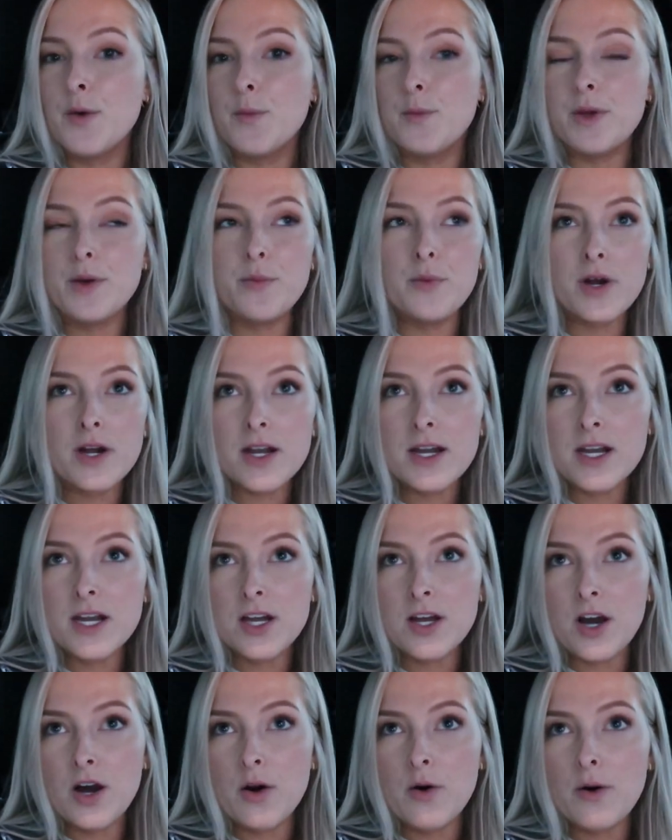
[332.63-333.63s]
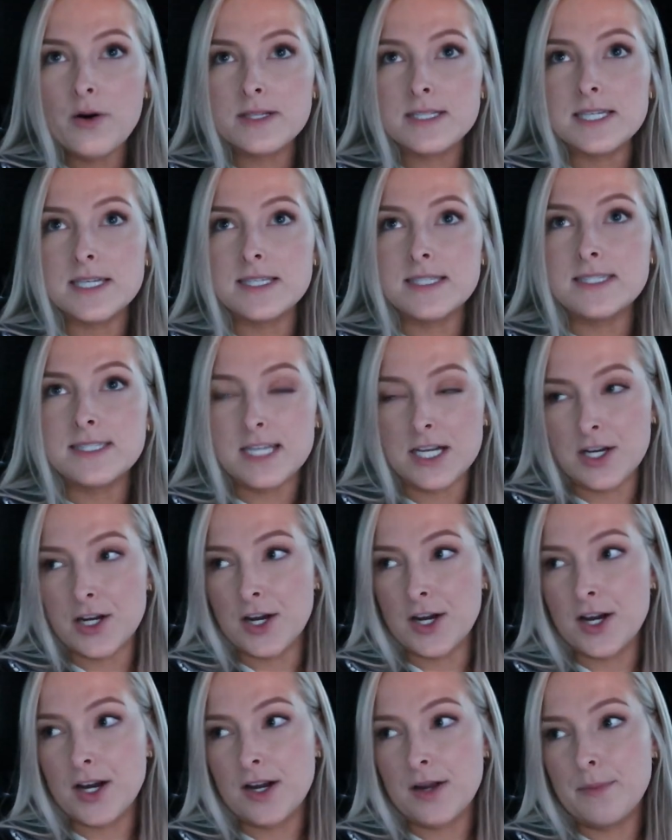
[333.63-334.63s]
We were gonna go to
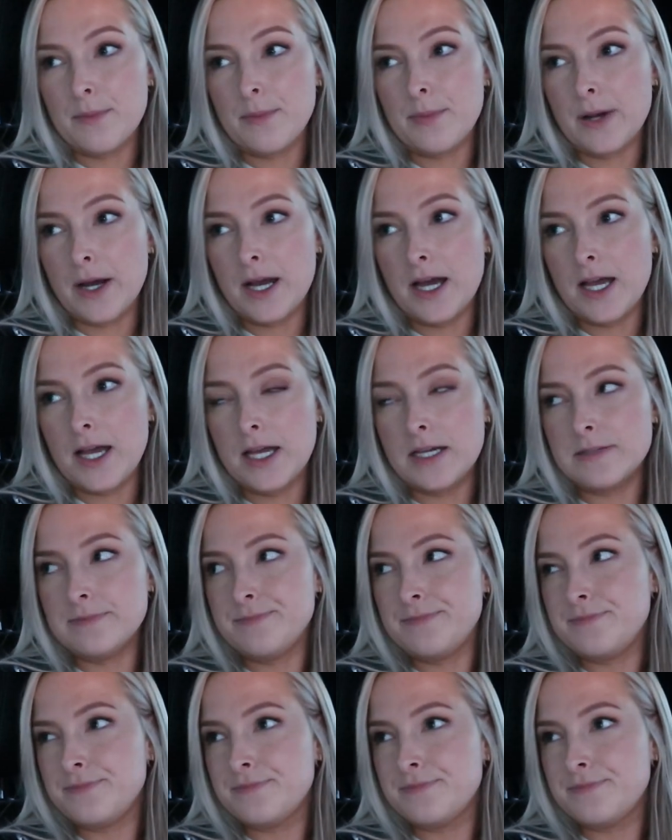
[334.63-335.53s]
dinner, but